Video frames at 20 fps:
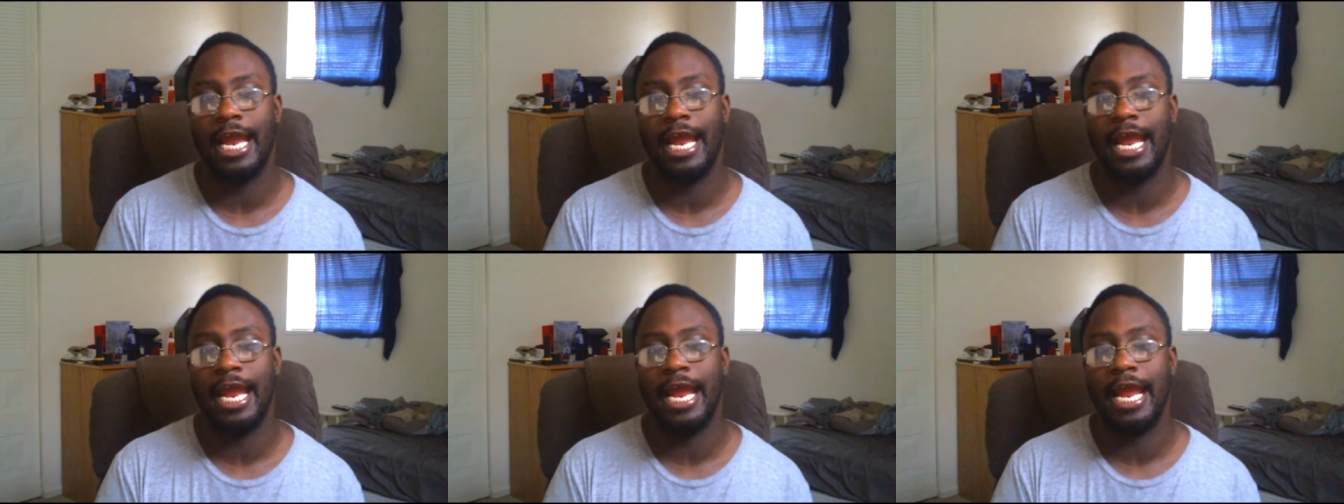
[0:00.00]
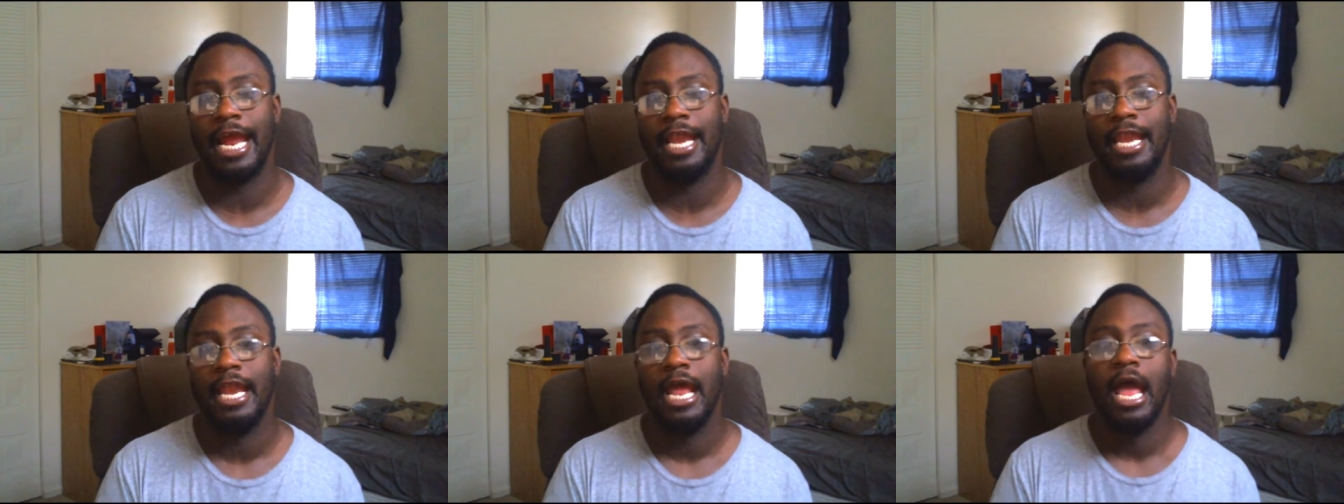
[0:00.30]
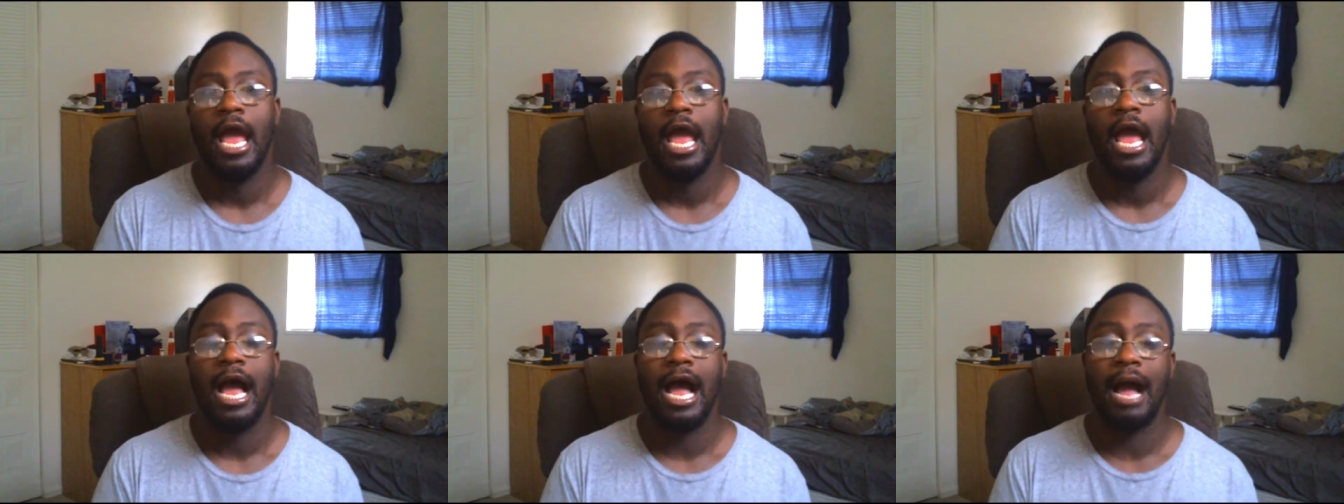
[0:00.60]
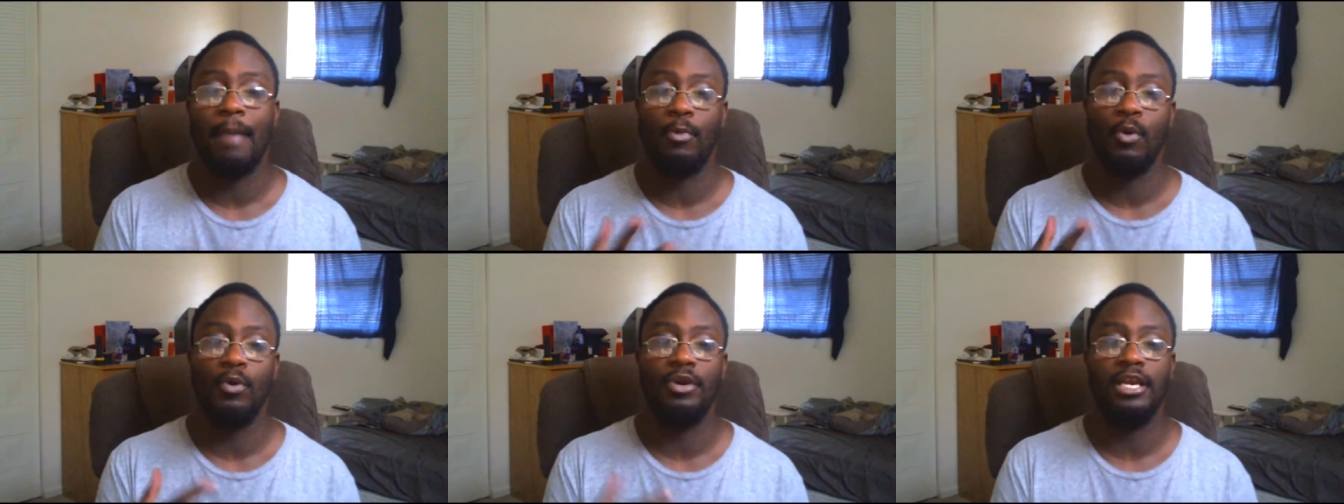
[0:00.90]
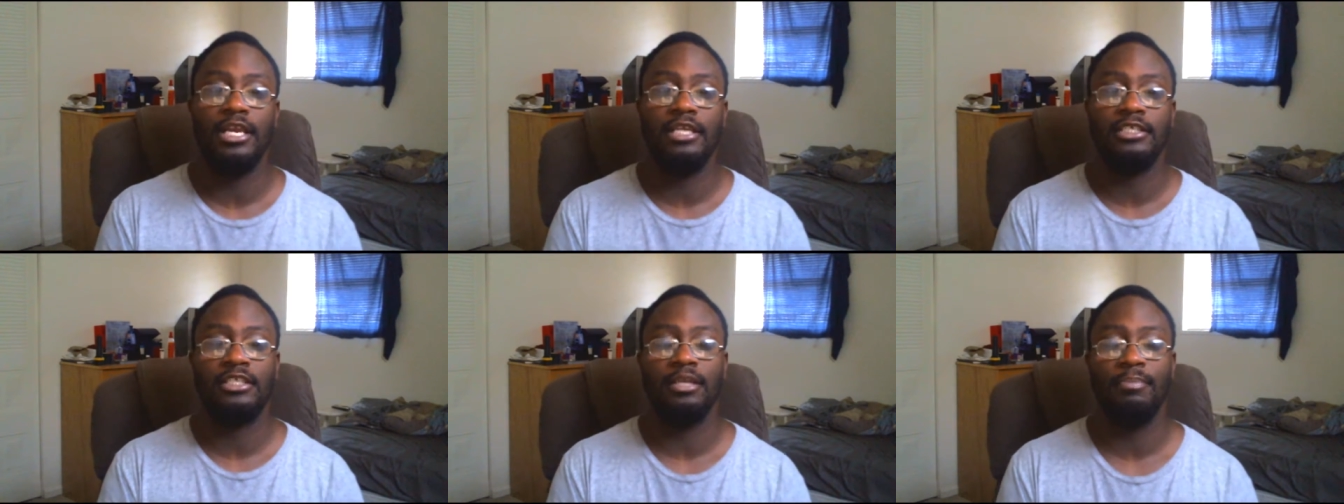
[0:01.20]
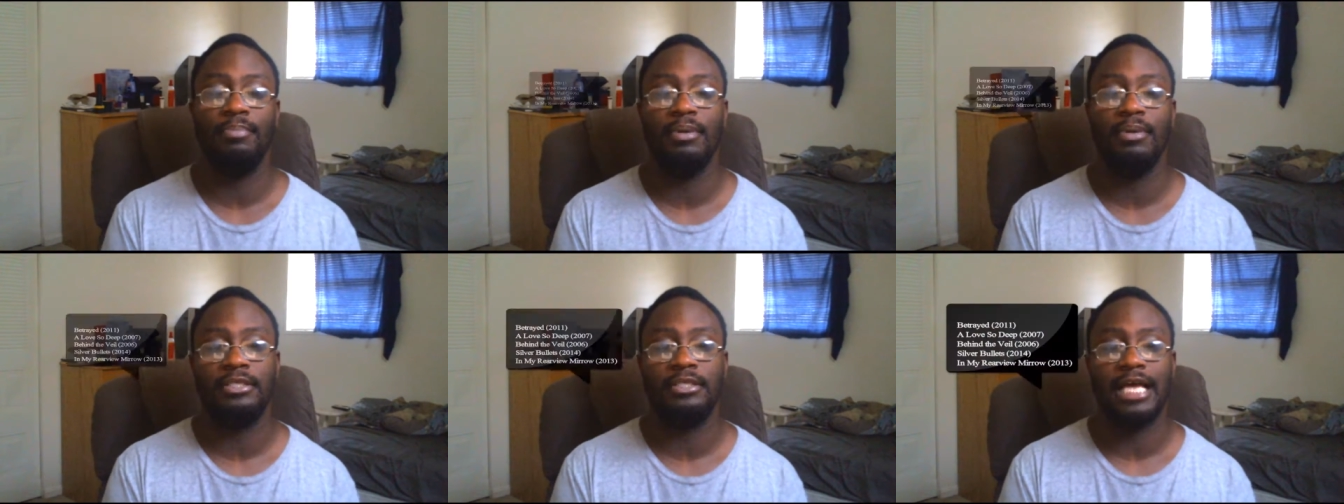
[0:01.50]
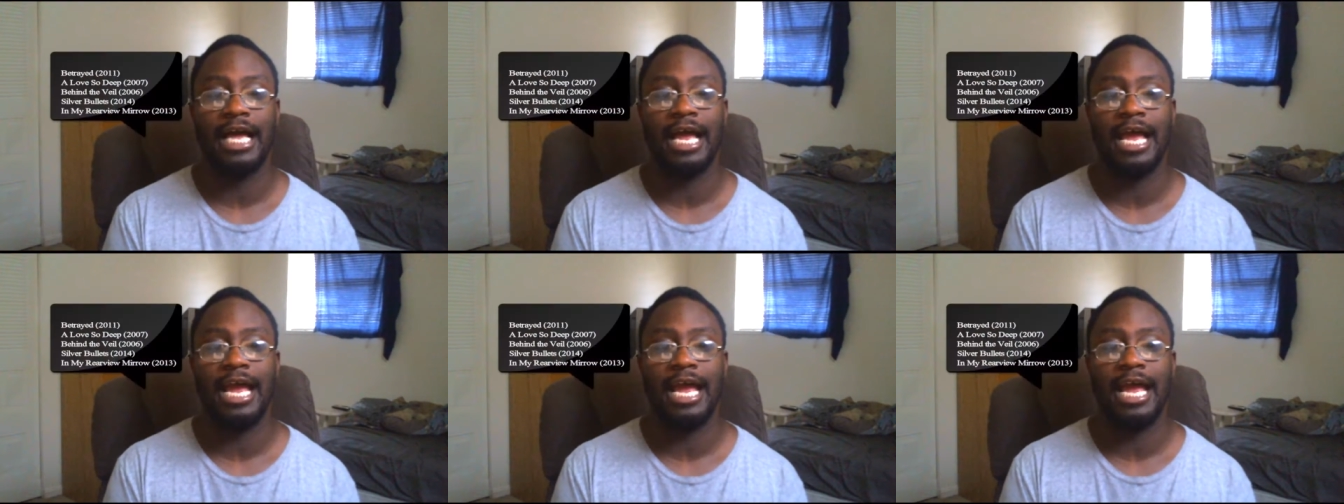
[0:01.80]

And I'm going to list the books I